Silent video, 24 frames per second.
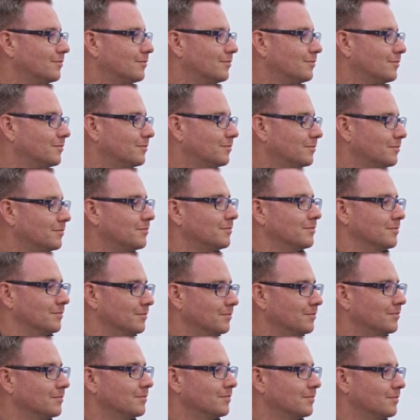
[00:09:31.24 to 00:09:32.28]

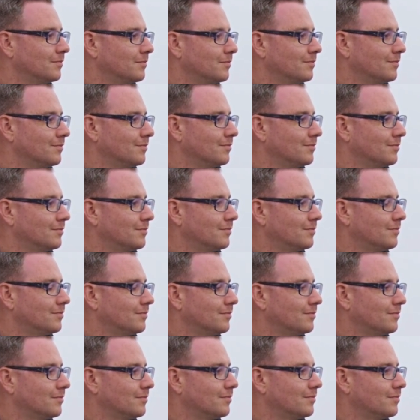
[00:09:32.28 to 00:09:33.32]

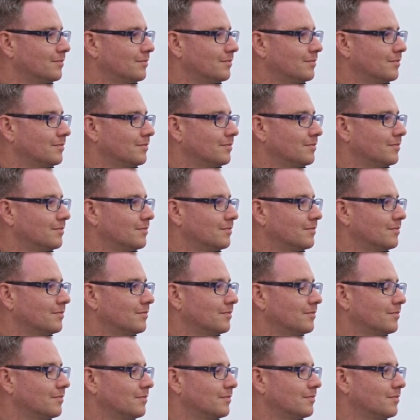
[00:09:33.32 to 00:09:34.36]

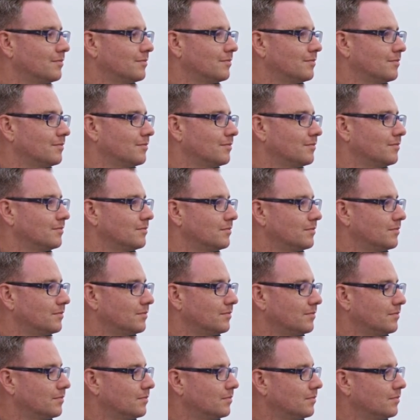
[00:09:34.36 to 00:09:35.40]

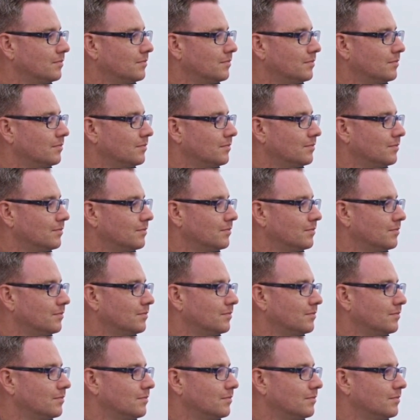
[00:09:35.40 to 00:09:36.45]

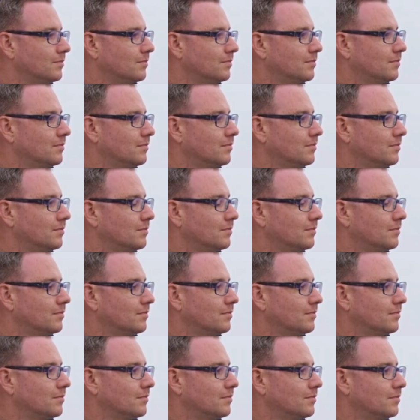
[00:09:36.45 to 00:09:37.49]

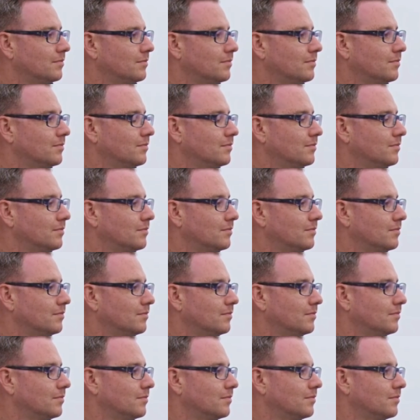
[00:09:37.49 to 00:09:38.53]

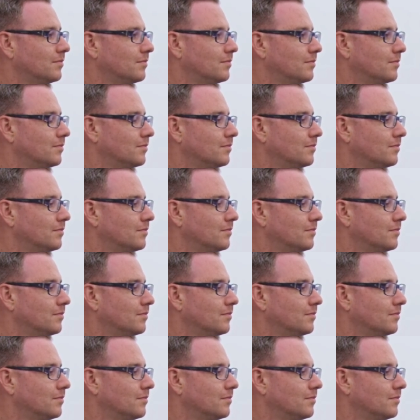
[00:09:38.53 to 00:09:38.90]
(silent)